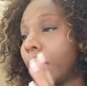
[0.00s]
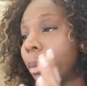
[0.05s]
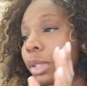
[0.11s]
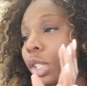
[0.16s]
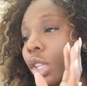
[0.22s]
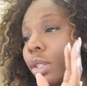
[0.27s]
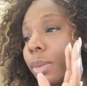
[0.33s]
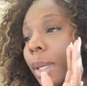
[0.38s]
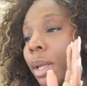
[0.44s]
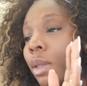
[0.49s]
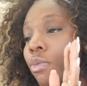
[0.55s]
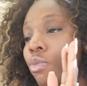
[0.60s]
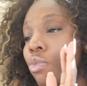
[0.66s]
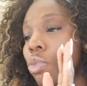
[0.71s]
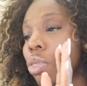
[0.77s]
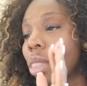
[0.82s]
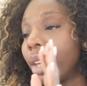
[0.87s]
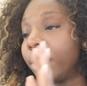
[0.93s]
Excuse me.
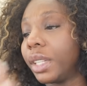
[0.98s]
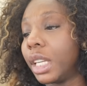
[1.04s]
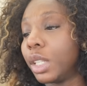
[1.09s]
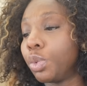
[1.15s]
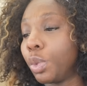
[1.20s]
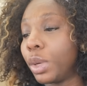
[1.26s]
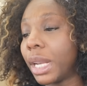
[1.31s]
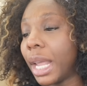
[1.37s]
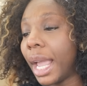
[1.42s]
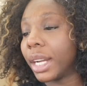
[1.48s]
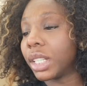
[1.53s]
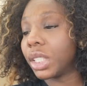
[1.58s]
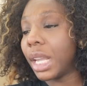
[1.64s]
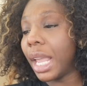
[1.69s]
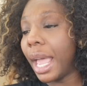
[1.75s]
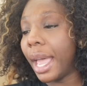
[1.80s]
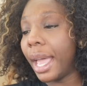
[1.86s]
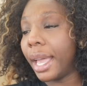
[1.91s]
This one
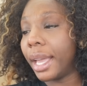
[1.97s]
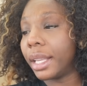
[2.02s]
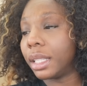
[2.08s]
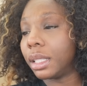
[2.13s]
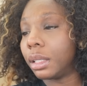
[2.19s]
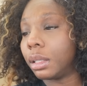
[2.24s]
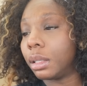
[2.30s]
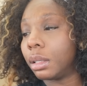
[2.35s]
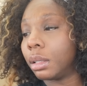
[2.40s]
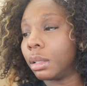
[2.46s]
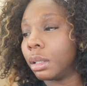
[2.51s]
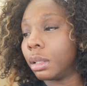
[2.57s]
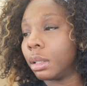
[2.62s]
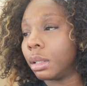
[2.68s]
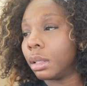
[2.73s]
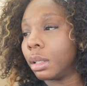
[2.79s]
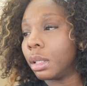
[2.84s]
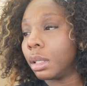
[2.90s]
actually has
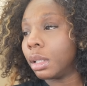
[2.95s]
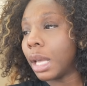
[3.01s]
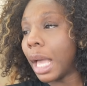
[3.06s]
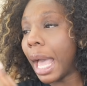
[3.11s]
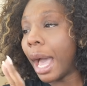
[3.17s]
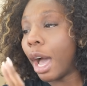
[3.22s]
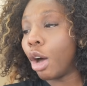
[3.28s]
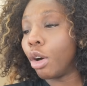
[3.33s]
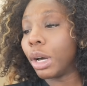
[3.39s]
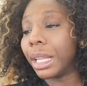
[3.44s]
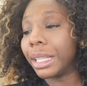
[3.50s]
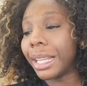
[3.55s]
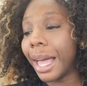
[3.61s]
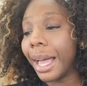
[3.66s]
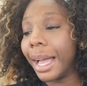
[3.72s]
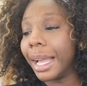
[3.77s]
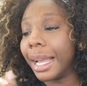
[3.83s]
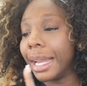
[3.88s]

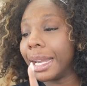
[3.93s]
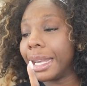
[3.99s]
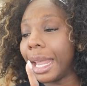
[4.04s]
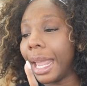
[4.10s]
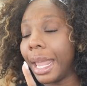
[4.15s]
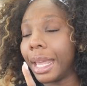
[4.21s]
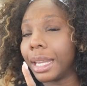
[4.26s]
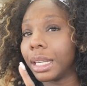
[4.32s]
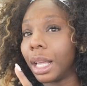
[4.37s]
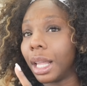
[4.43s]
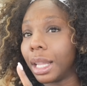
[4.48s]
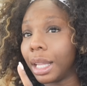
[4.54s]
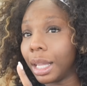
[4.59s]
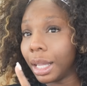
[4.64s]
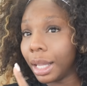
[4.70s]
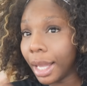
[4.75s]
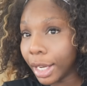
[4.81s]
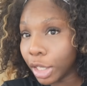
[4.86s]
alkaline and
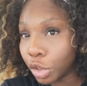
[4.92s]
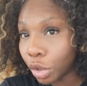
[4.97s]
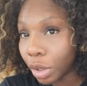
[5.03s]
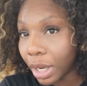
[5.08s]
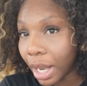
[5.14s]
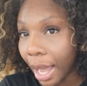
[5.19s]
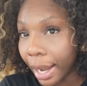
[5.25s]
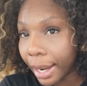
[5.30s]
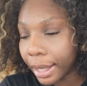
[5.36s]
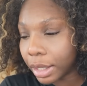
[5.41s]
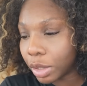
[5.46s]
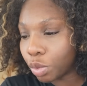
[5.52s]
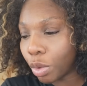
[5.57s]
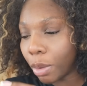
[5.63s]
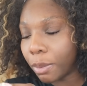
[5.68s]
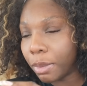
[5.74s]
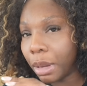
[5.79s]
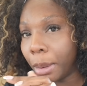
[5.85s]

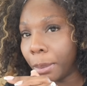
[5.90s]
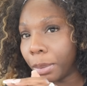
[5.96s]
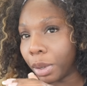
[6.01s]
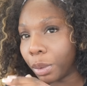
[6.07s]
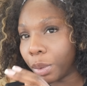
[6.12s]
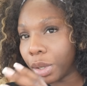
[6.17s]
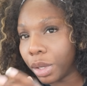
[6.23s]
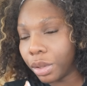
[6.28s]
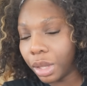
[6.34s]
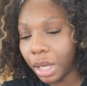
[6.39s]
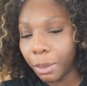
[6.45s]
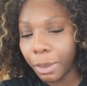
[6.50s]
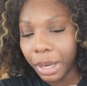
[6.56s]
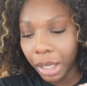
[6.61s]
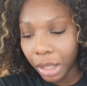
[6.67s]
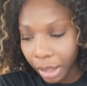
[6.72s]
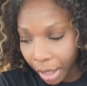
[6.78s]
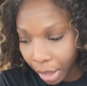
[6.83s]
electrolytes. Remember, when you think
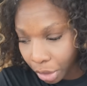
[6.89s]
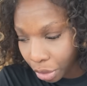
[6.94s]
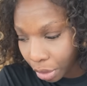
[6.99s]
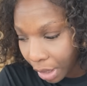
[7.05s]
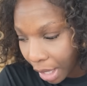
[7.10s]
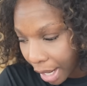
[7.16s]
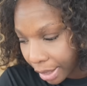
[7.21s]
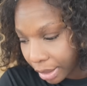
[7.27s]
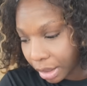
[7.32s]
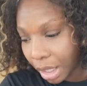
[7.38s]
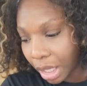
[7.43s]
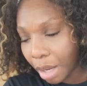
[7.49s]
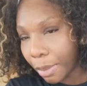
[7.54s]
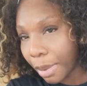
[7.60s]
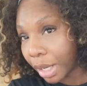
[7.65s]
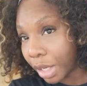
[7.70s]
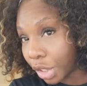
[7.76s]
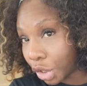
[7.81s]
about electrolytes, think
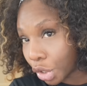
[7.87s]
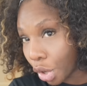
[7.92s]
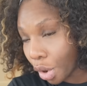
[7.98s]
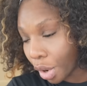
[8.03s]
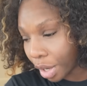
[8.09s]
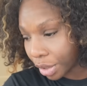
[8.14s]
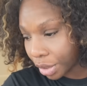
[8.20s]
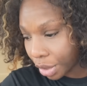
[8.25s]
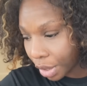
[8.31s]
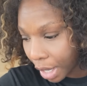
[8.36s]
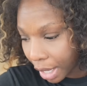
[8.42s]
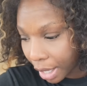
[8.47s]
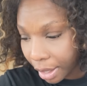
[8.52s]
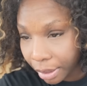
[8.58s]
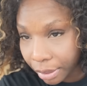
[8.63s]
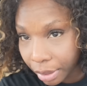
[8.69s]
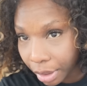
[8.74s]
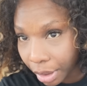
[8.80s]
about a charge,
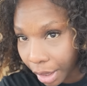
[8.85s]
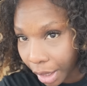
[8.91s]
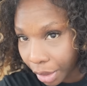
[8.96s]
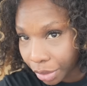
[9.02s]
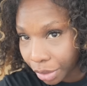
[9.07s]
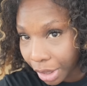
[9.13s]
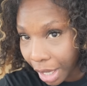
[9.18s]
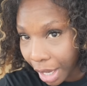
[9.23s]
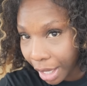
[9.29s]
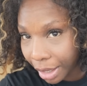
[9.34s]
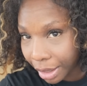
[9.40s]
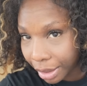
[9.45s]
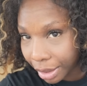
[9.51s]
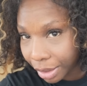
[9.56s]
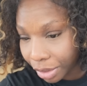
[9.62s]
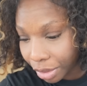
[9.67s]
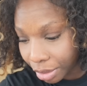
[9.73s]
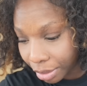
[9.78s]
okay?
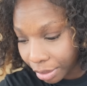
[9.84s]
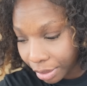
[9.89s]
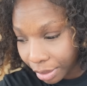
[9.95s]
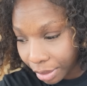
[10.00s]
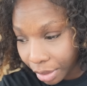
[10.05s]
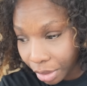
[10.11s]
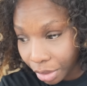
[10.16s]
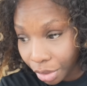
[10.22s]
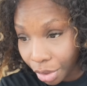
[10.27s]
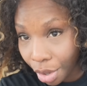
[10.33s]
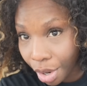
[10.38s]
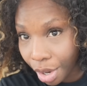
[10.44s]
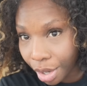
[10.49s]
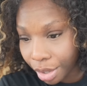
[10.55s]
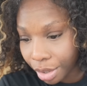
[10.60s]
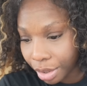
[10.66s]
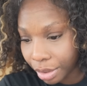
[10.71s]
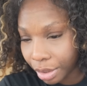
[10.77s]
Electrolytes,
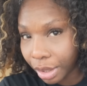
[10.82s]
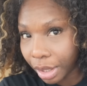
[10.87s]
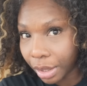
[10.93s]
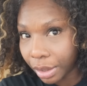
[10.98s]
charge.